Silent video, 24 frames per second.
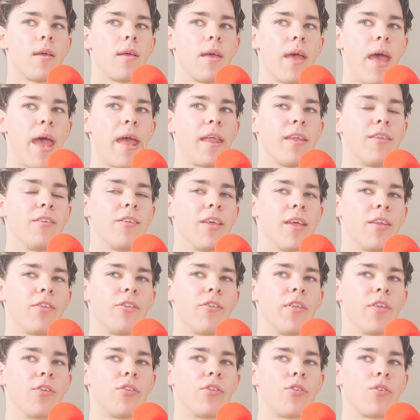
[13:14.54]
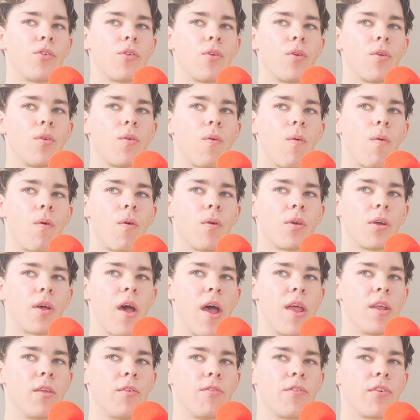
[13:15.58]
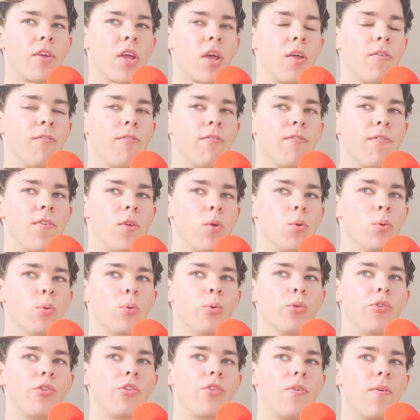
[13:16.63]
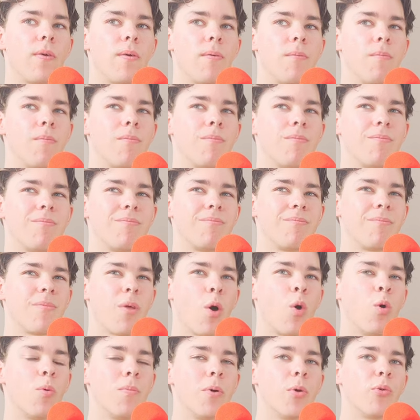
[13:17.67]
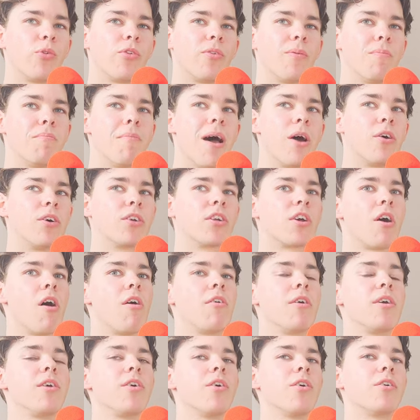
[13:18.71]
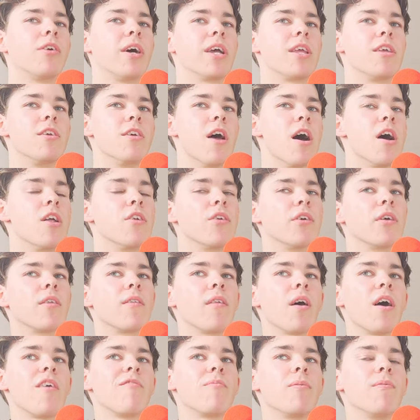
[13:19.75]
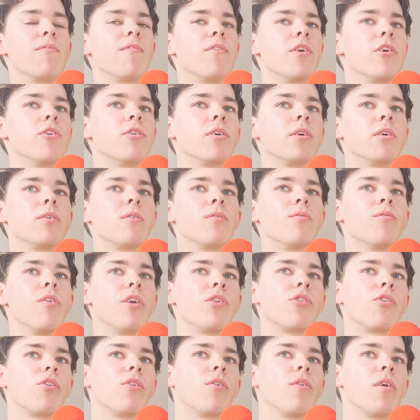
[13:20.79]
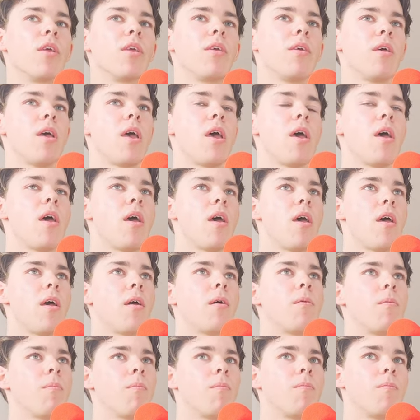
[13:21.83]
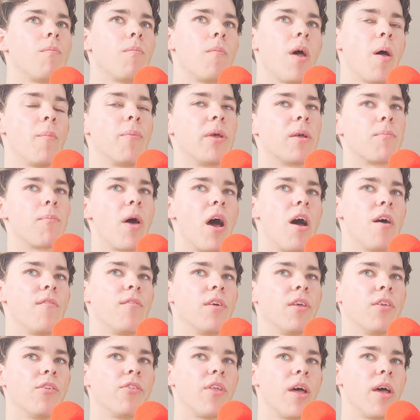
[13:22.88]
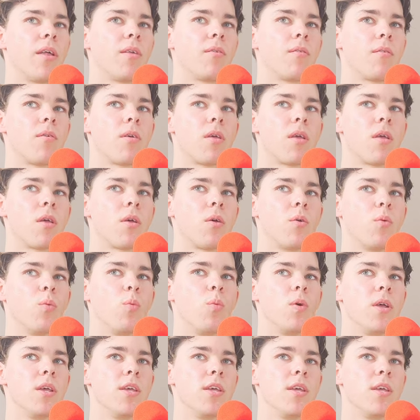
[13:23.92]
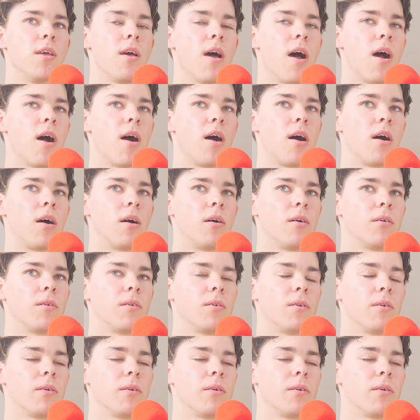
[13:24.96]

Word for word: And it's this kind of confused, almost melancholy or like yearning that I've been feeling recently. A big part of it is that we are